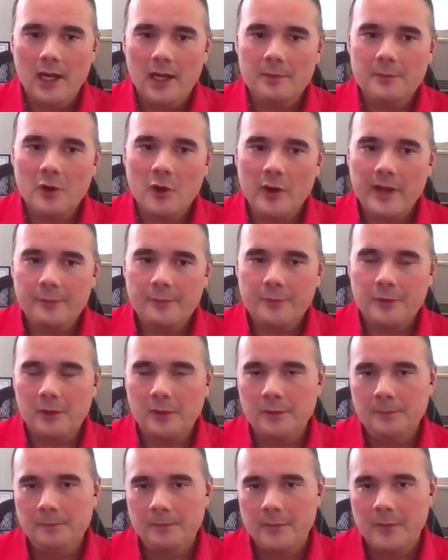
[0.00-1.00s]
I'm
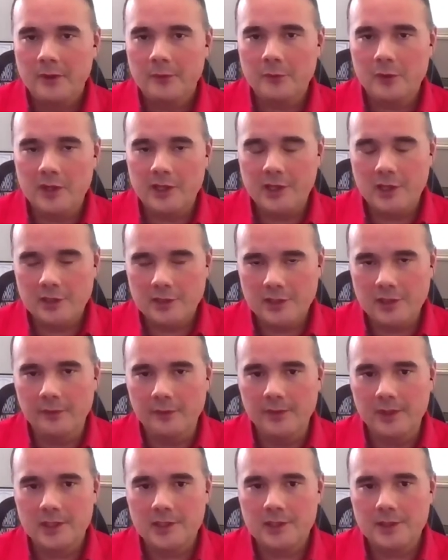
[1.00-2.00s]
grateful for your
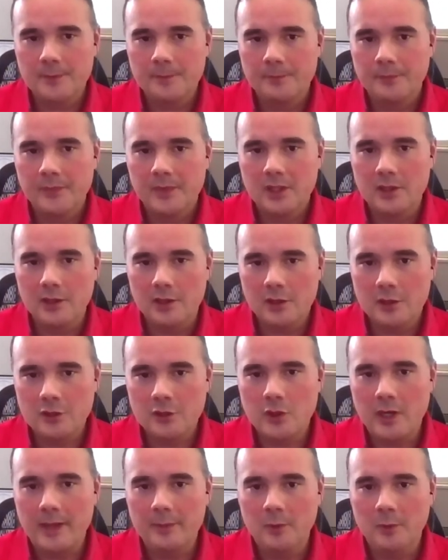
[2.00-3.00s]
service to your
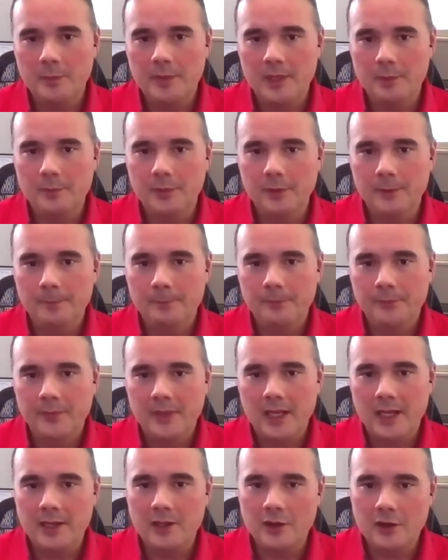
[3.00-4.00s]
tribal people
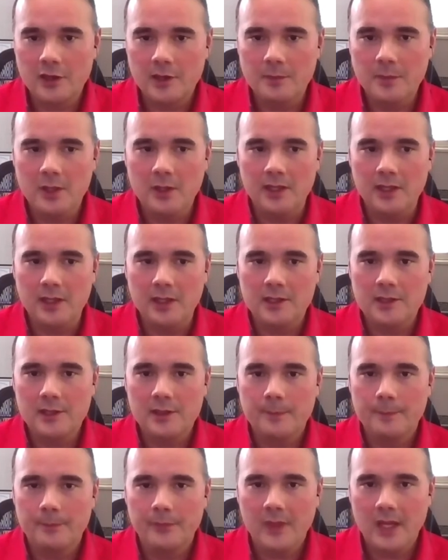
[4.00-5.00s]
and your
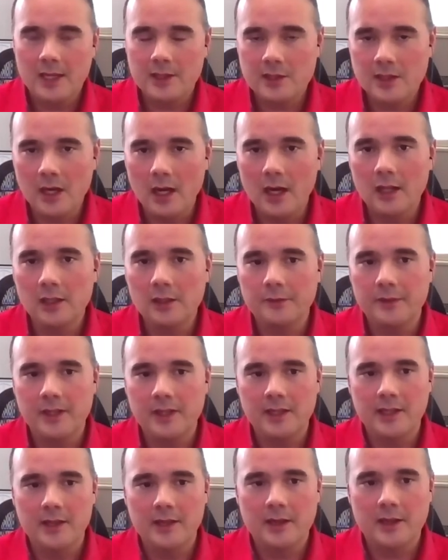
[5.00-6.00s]
communities and to all of
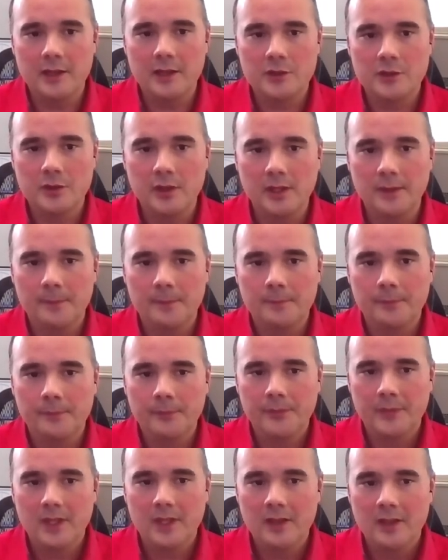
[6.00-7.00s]
Indian country.
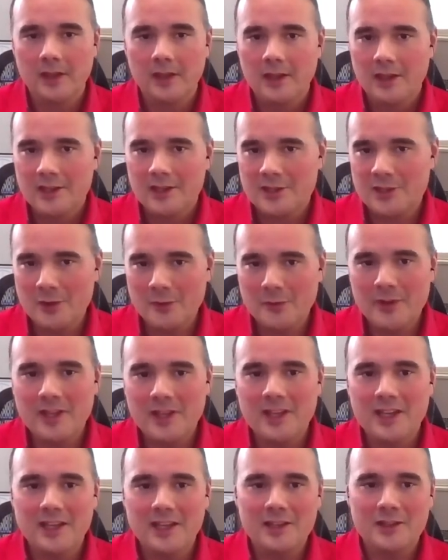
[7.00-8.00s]

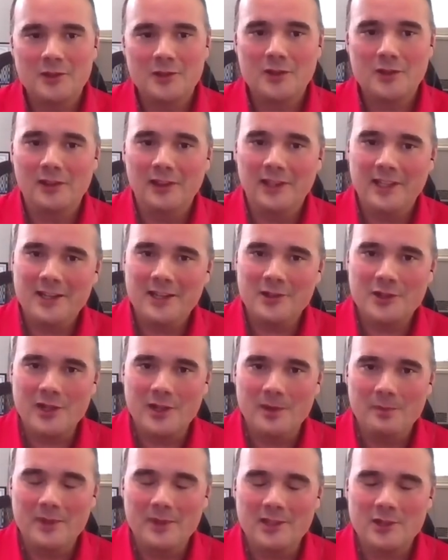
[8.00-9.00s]
Serving in
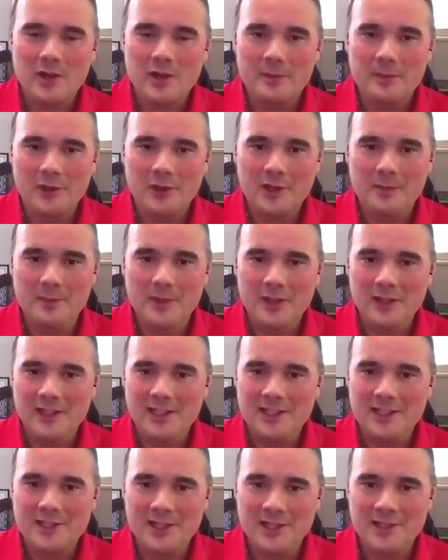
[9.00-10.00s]
leadership in tribal
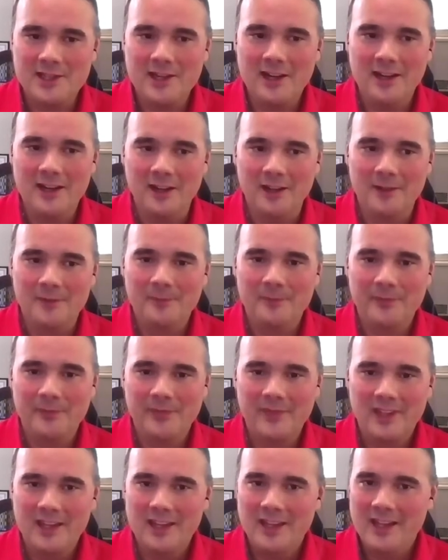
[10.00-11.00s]
communities is hard.
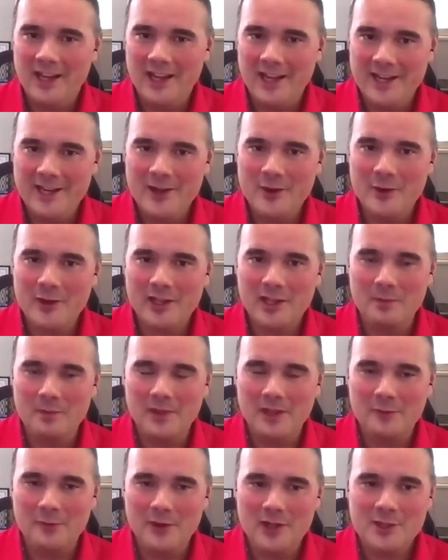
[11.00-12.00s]
I know it can
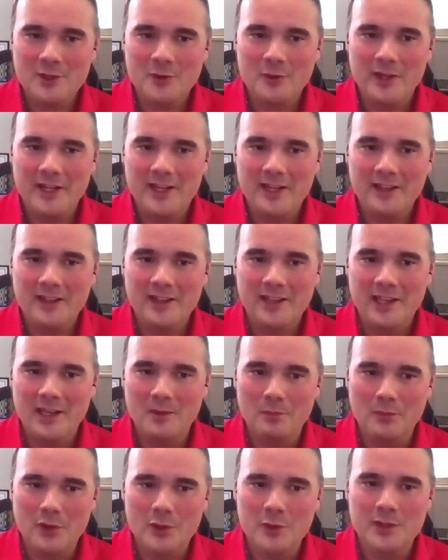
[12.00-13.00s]
be frustrating
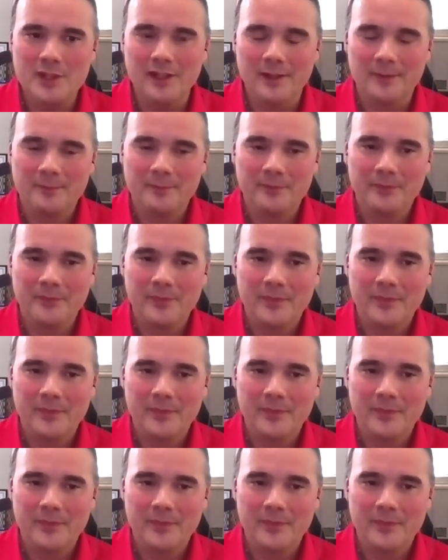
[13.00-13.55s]
and bruising,